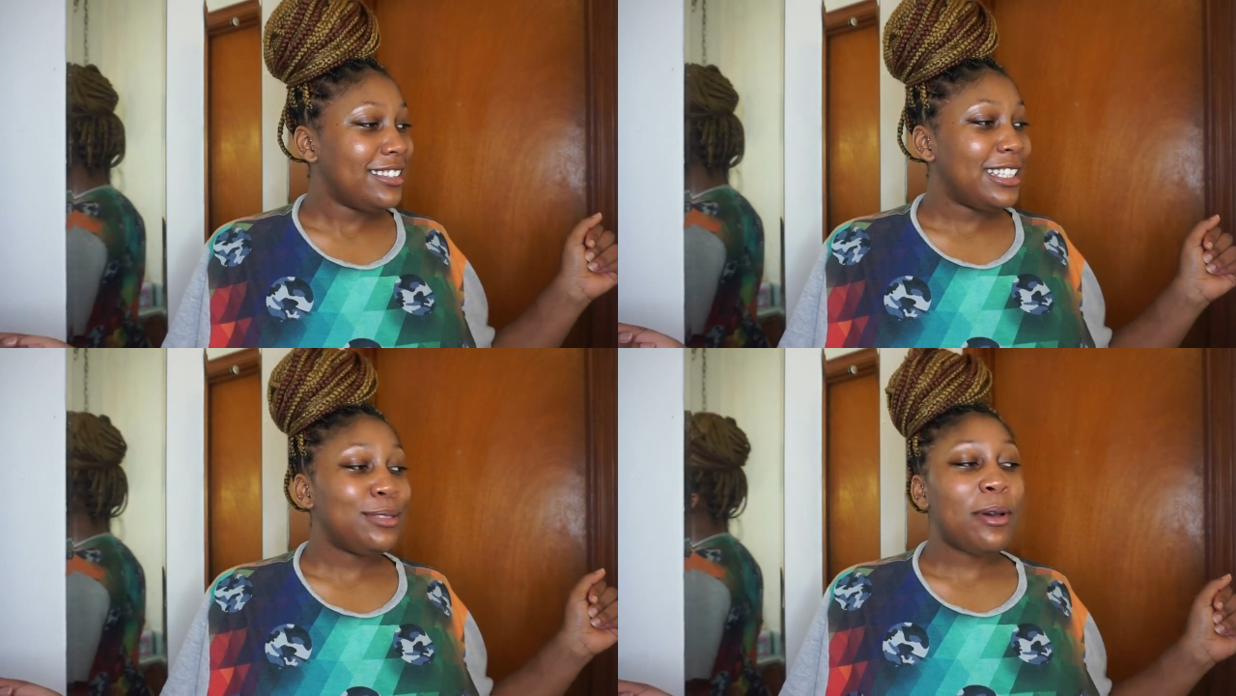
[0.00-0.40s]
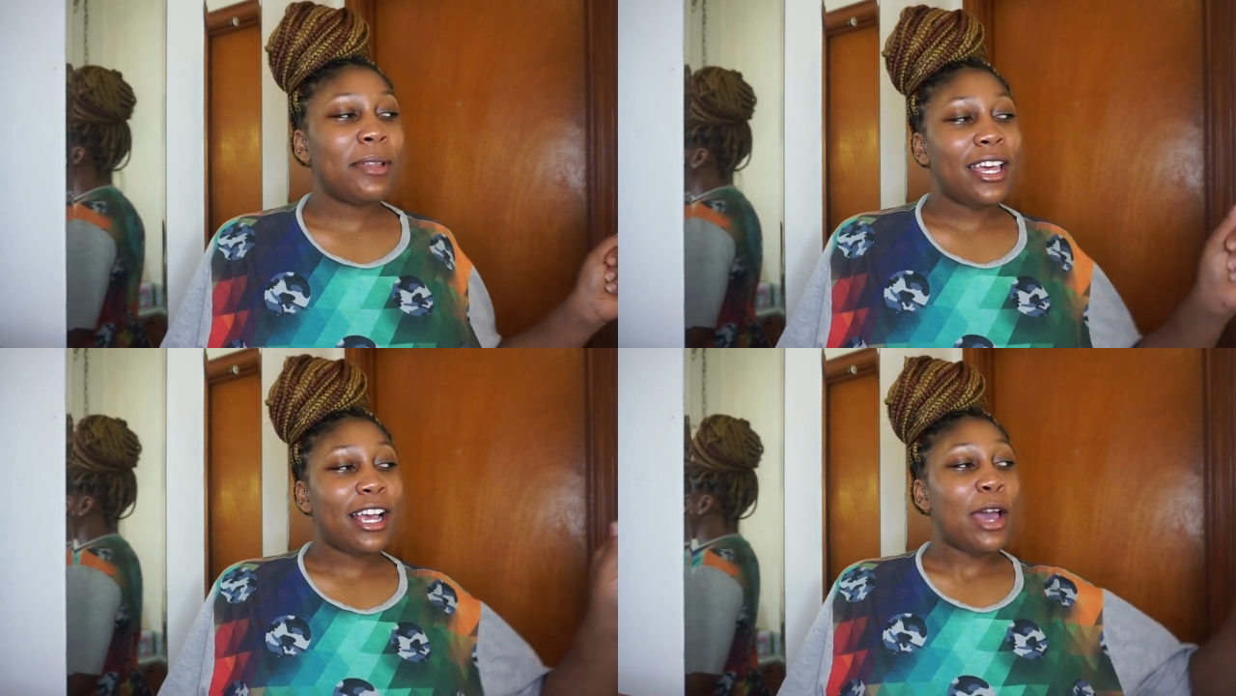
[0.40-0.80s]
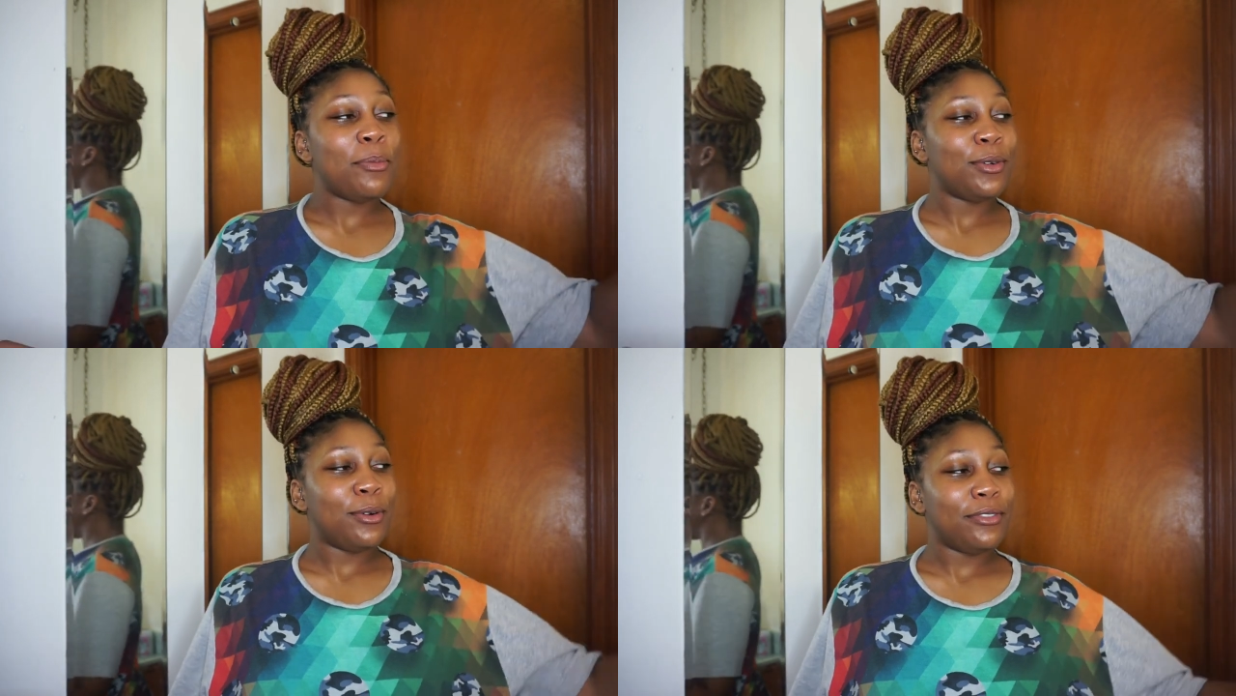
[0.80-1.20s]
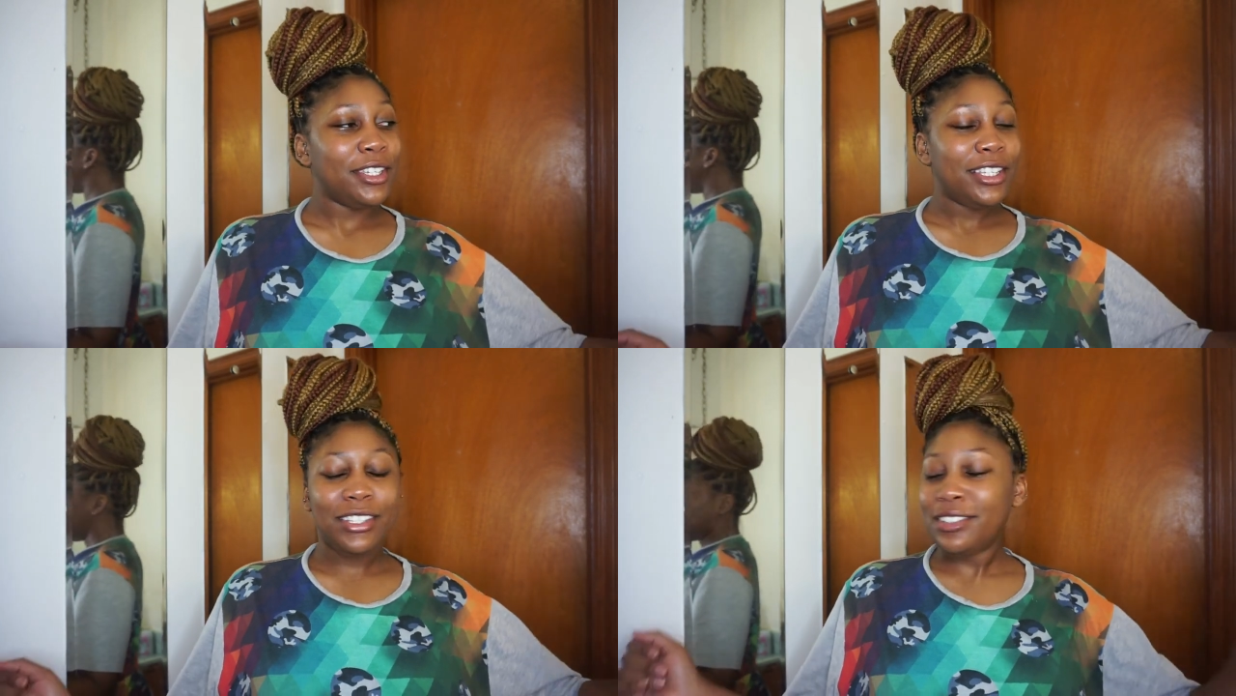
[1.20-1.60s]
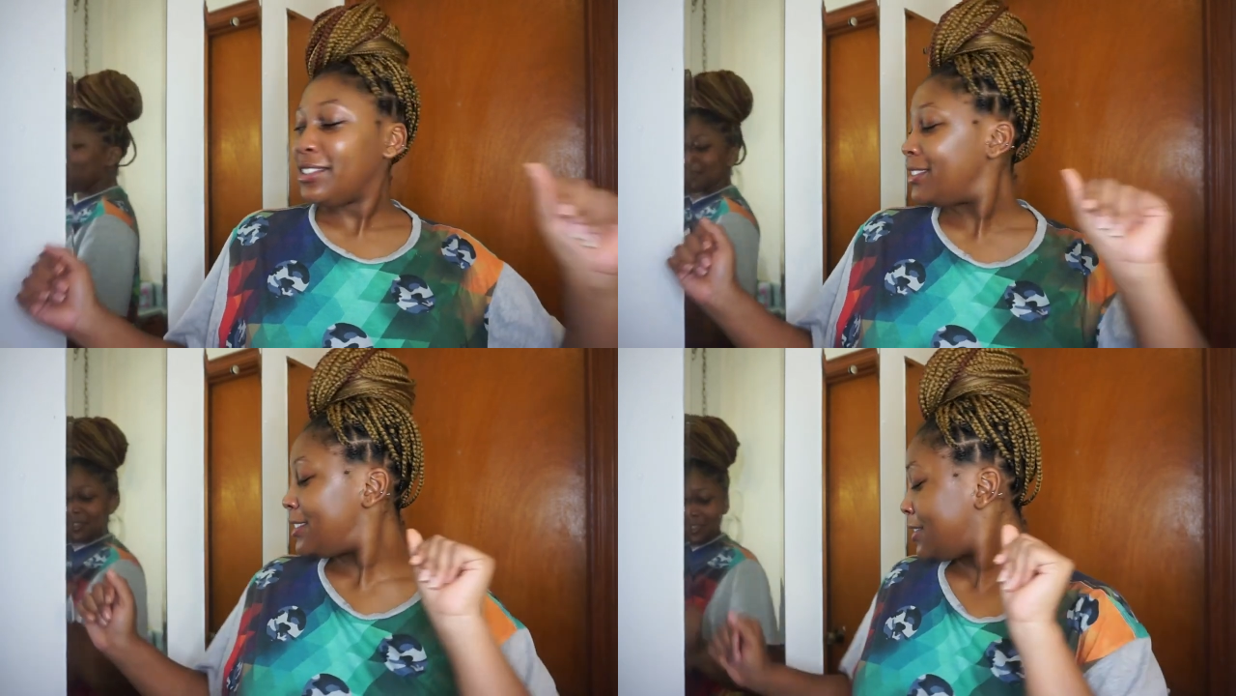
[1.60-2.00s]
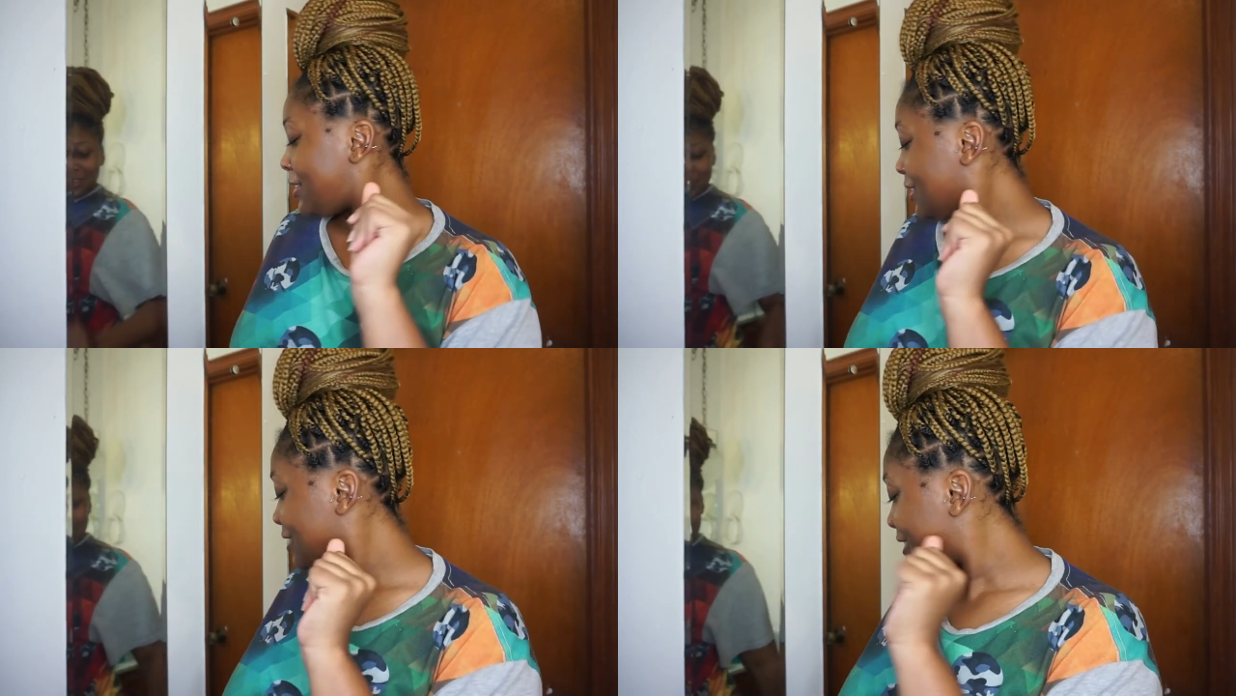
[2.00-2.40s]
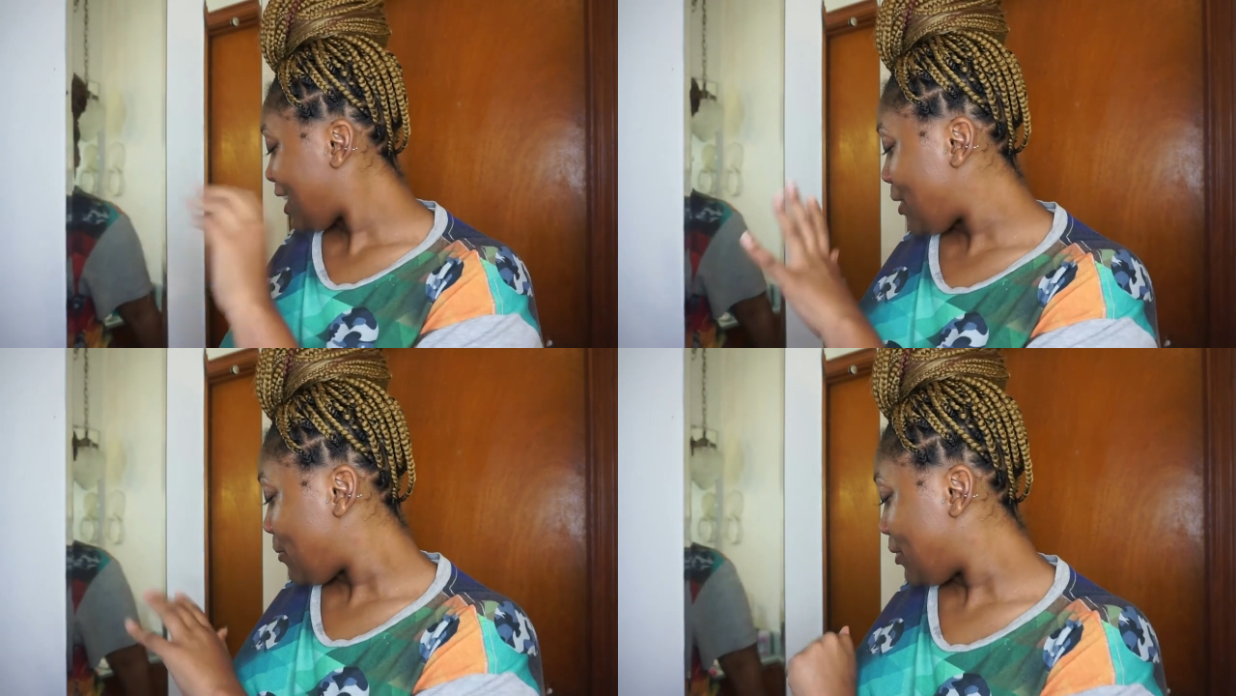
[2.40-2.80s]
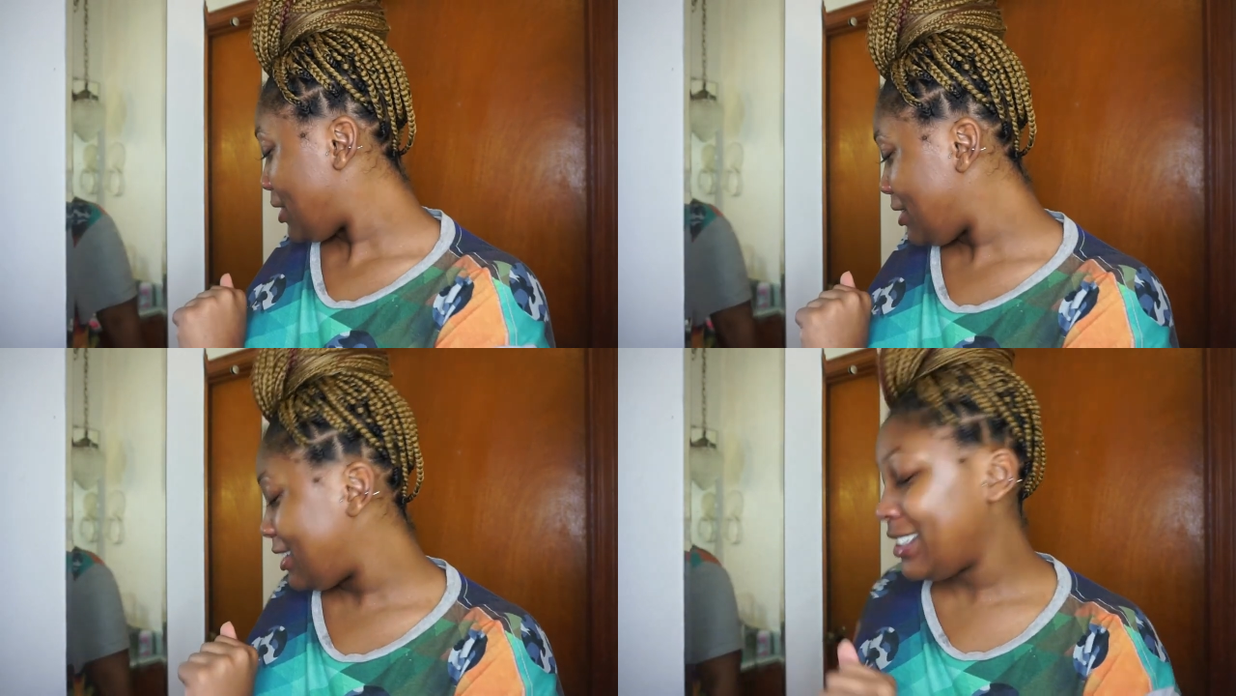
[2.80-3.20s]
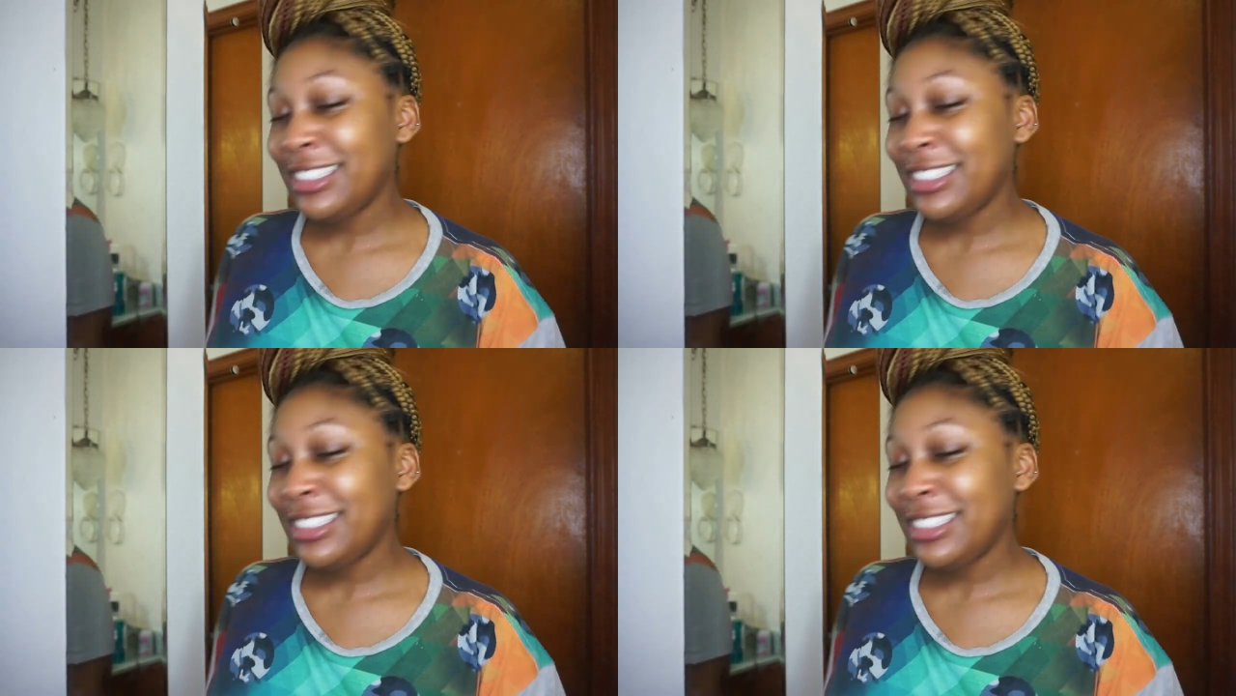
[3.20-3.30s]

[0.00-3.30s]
That's why I'm glad I got a mirror over here over here.